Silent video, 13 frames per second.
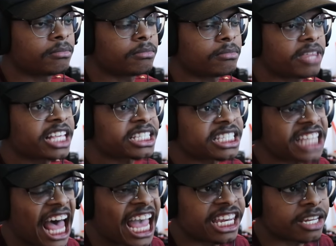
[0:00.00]
That's
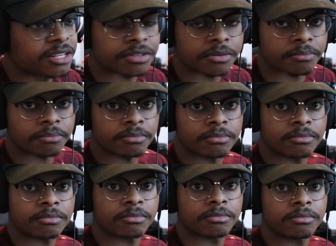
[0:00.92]
Zionism."
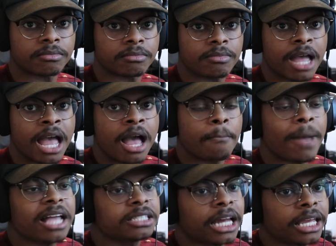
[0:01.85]

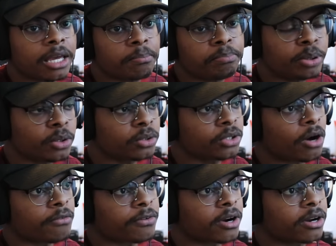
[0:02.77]
Imagine I get pulled
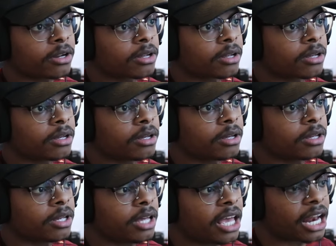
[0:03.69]
over
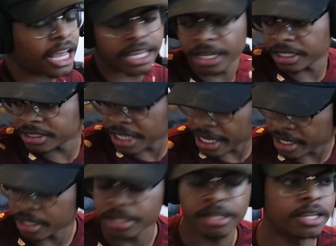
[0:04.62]
and I get a
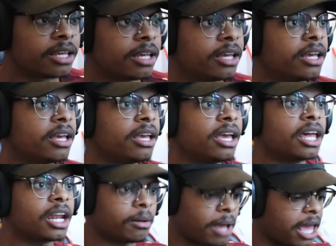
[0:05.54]
ticket and
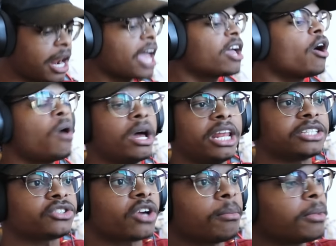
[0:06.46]
I, and I go on
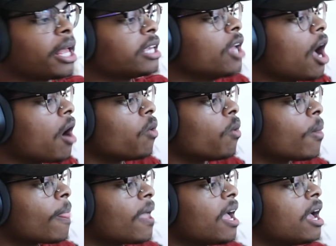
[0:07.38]
Instagram like, yo,
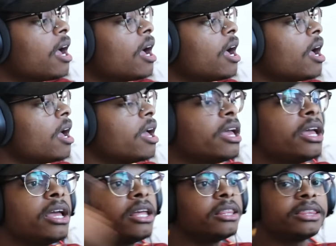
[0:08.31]

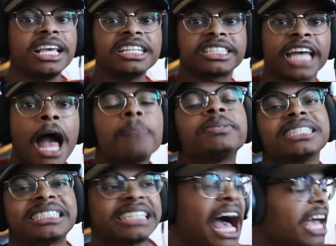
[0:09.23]
these cops
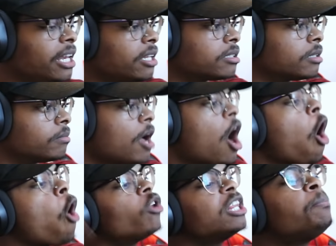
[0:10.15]
is Sinoism.
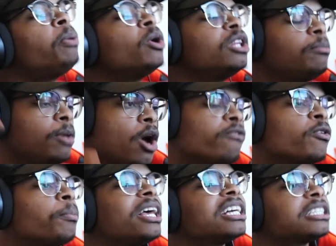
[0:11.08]
Only pulling me over
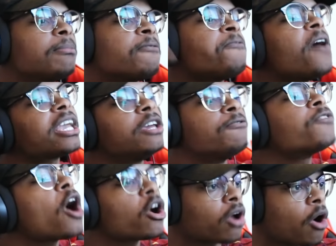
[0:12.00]
because I'm a fucking
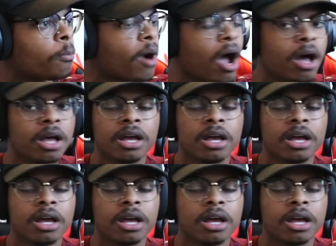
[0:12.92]
Virgo, bro.